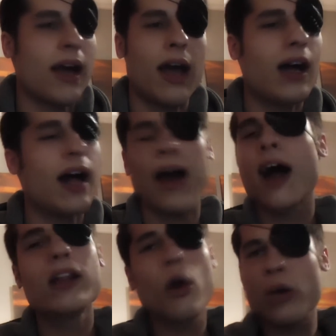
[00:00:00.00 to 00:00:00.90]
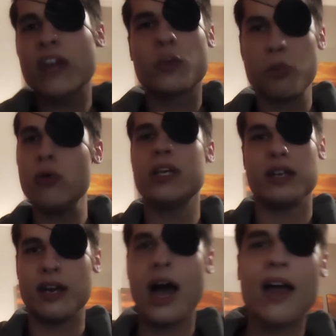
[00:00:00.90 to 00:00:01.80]
I, will go get the
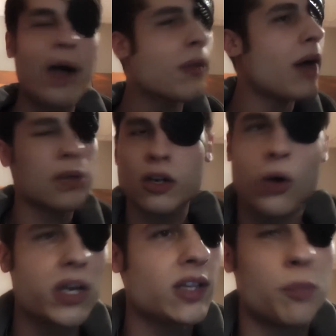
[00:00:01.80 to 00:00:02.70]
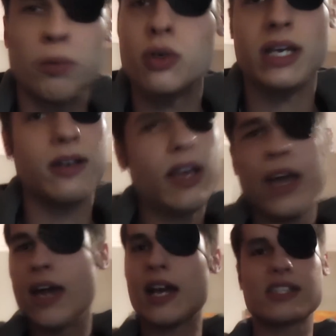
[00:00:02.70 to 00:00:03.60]
booty. I, I'm, I'm gonna go get the booty,
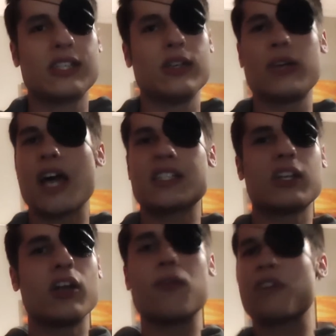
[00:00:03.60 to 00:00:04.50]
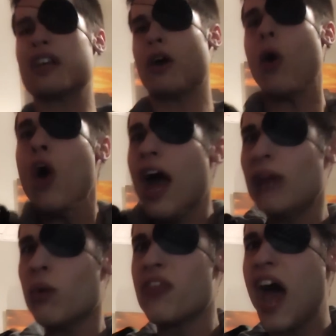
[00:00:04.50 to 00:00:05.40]
and I'll see you guys in another video.
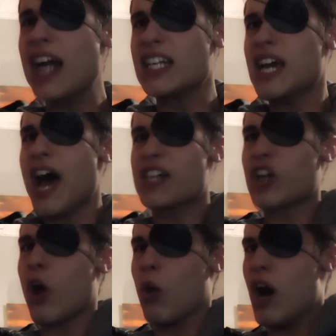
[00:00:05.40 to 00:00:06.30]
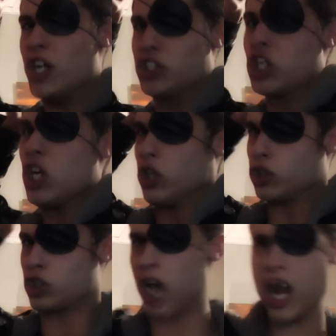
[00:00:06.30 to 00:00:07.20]
And with that, as always,
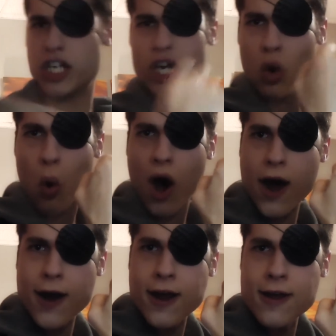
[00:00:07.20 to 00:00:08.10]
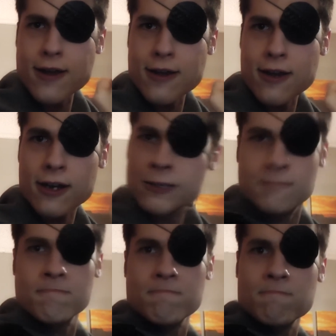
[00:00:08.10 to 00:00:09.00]
take it away.